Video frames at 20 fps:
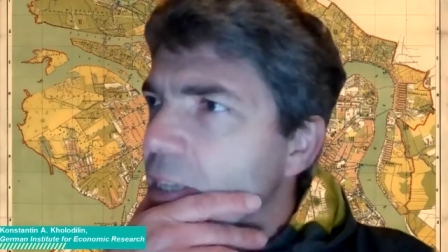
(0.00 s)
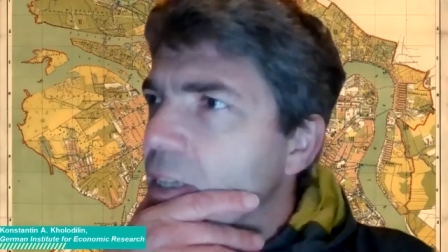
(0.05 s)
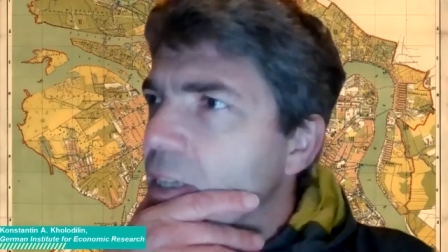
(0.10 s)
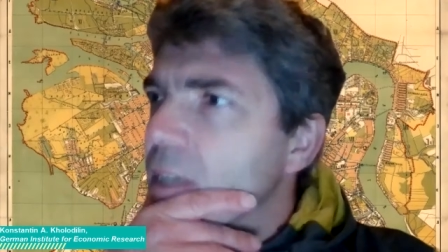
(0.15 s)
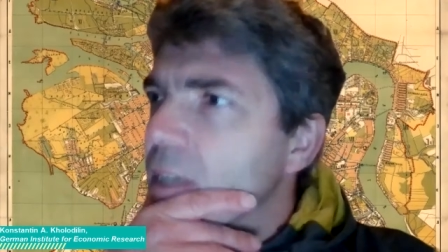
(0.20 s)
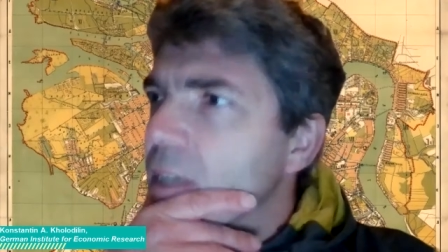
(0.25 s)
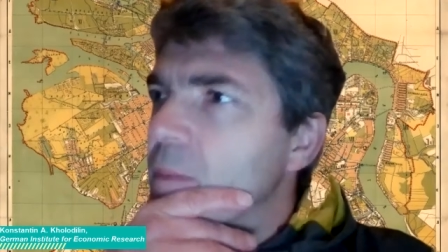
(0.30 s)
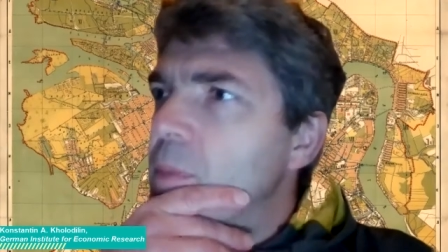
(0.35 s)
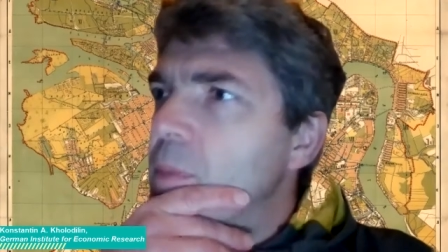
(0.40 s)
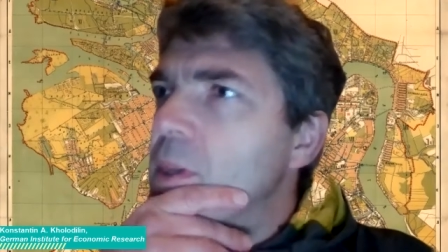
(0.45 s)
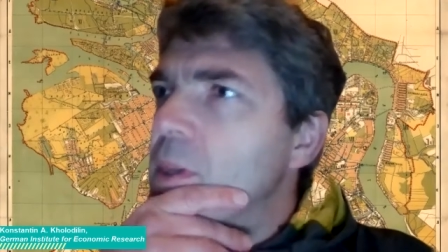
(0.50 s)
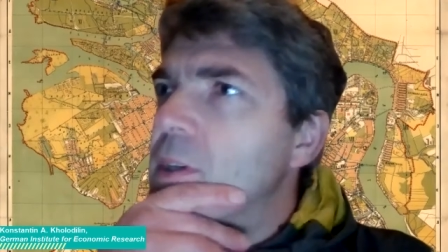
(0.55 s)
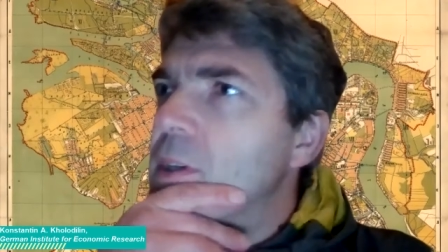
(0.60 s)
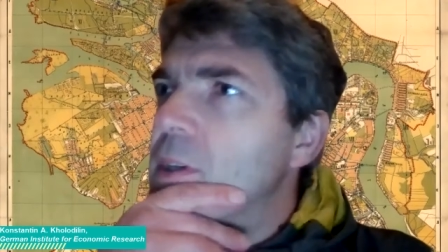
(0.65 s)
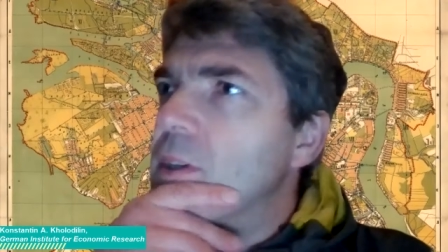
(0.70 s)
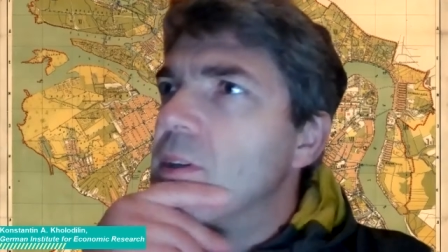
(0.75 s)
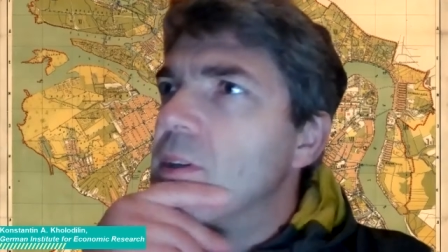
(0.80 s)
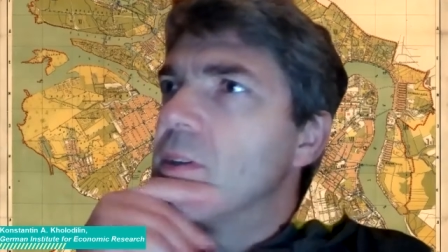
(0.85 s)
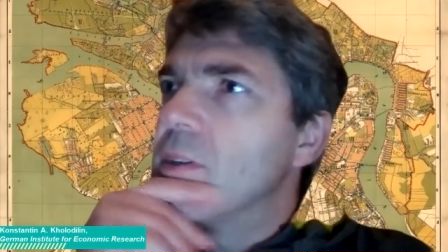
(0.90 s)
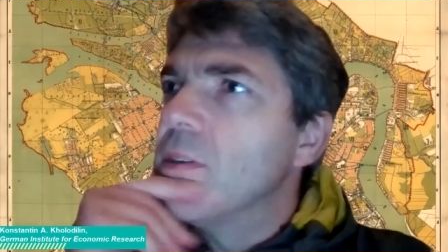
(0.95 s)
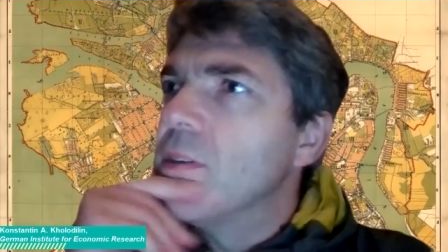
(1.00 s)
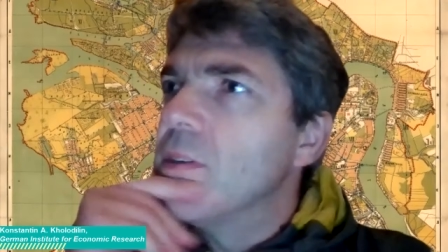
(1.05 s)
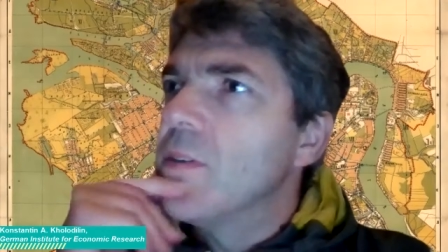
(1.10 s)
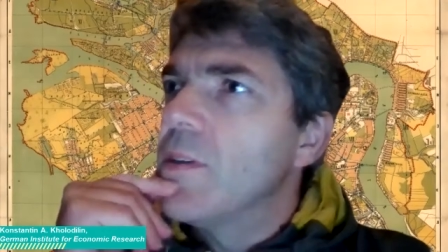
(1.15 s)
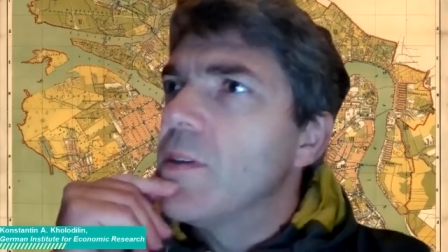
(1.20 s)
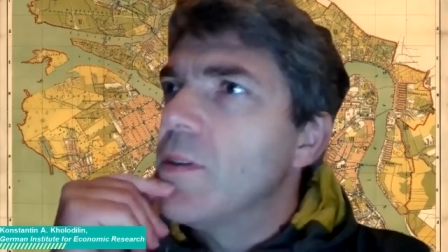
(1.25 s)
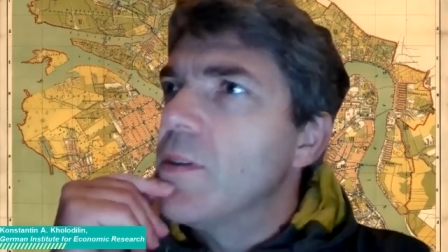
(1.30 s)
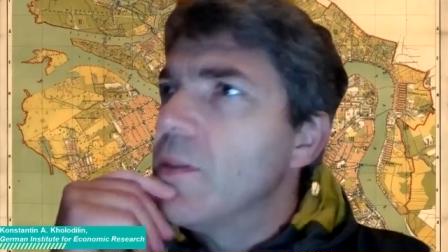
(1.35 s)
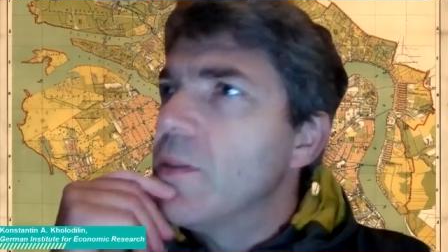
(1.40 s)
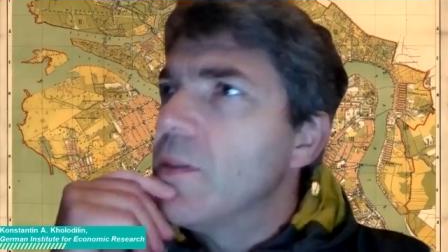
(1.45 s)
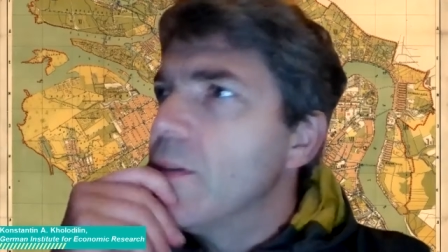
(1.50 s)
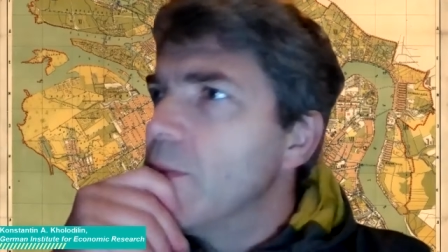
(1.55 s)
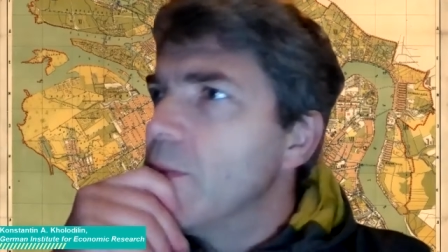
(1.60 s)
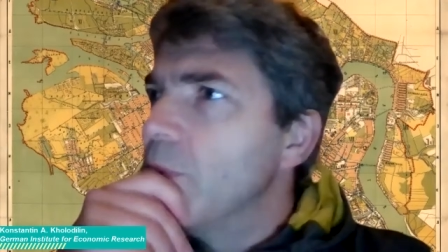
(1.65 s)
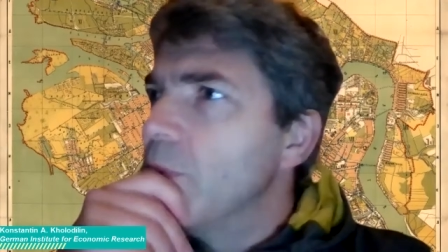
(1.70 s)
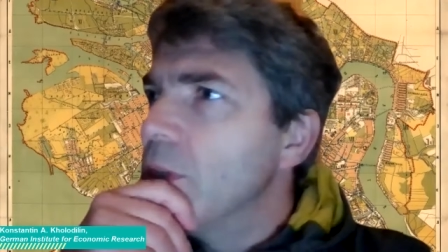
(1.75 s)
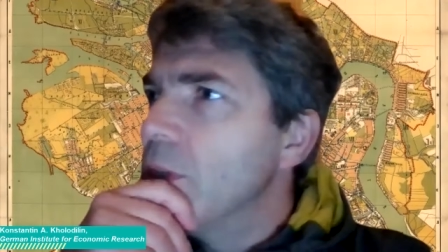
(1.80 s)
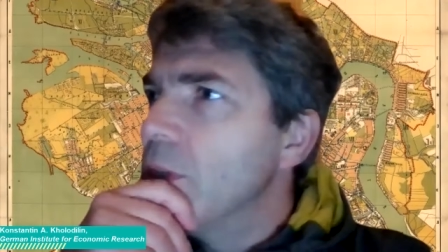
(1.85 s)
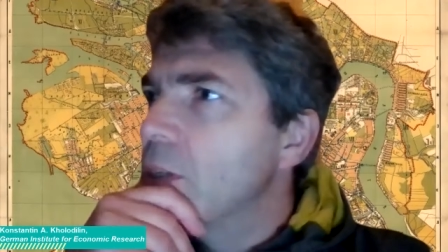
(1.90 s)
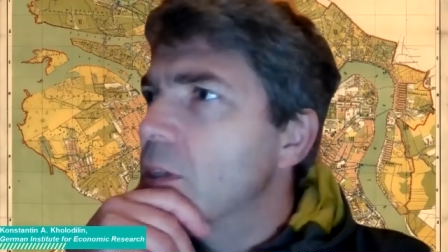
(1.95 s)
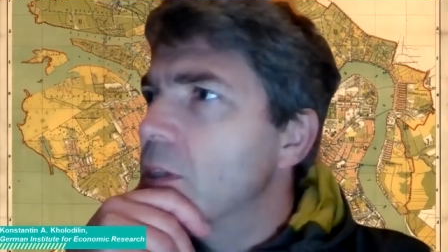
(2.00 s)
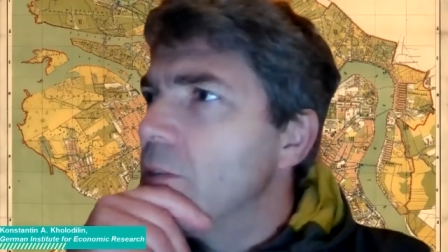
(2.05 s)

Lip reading: a big big